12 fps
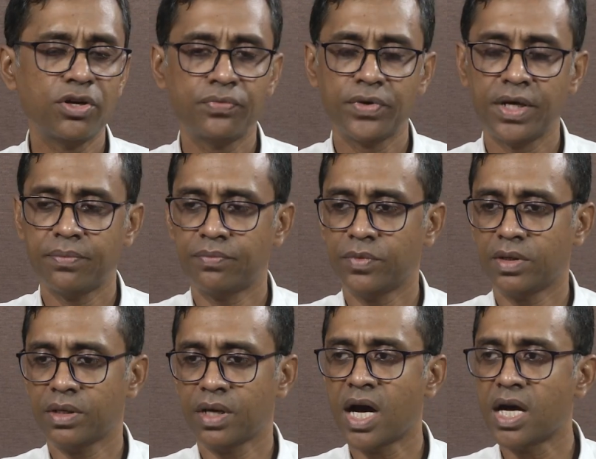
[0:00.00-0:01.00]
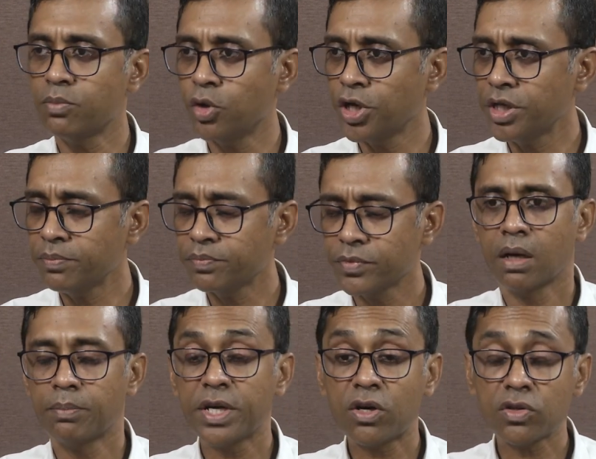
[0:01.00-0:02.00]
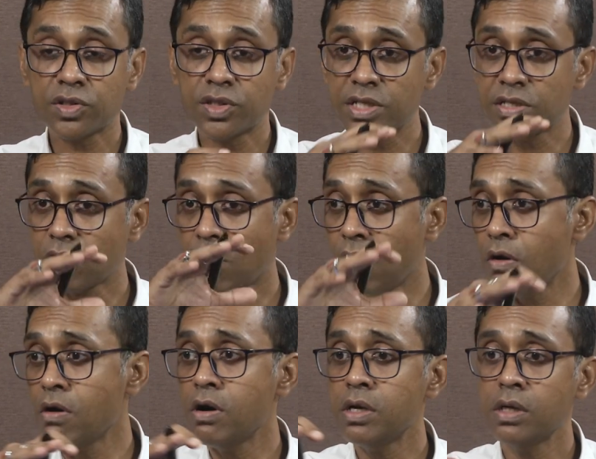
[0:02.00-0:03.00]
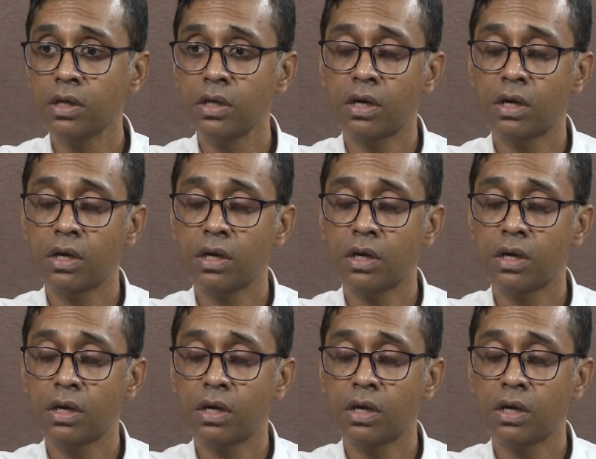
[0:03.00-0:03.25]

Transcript: of a harmony because these all